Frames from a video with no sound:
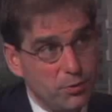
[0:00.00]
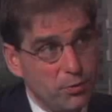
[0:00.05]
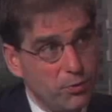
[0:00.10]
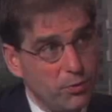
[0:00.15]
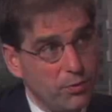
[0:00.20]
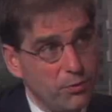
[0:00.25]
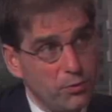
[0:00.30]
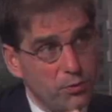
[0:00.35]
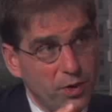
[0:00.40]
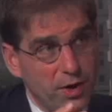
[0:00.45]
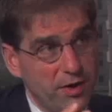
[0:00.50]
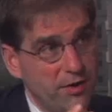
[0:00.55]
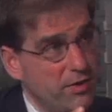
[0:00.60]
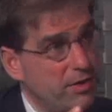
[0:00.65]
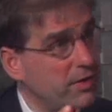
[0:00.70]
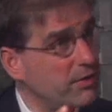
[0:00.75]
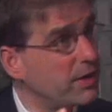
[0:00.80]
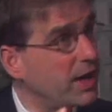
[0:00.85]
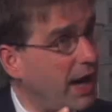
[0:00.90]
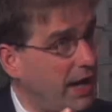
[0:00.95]
Where are
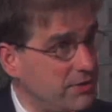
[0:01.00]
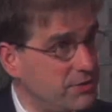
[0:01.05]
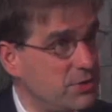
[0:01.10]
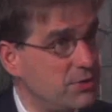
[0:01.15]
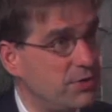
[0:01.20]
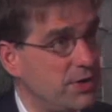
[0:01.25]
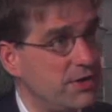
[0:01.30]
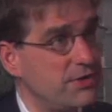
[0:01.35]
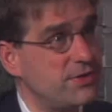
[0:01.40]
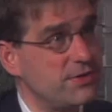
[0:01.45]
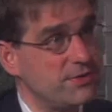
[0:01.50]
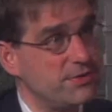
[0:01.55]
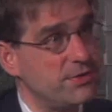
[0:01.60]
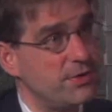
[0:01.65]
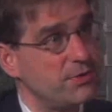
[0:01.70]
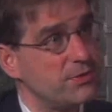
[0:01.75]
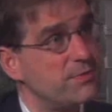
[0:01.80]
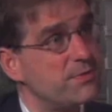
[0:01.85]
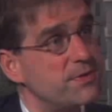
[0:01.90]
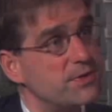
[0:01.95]
the concentrations of
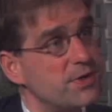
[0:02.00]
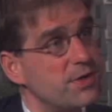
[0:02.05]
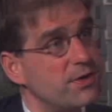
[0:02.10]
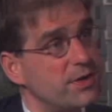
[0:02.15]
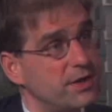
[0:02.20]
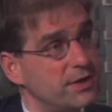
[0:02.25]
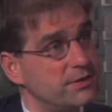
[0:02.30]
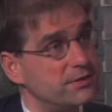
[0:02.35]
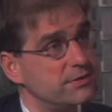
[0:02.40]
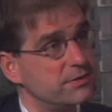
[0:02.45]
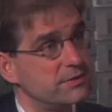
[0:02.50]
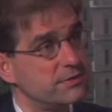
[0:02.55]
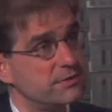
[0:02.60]
those facilities?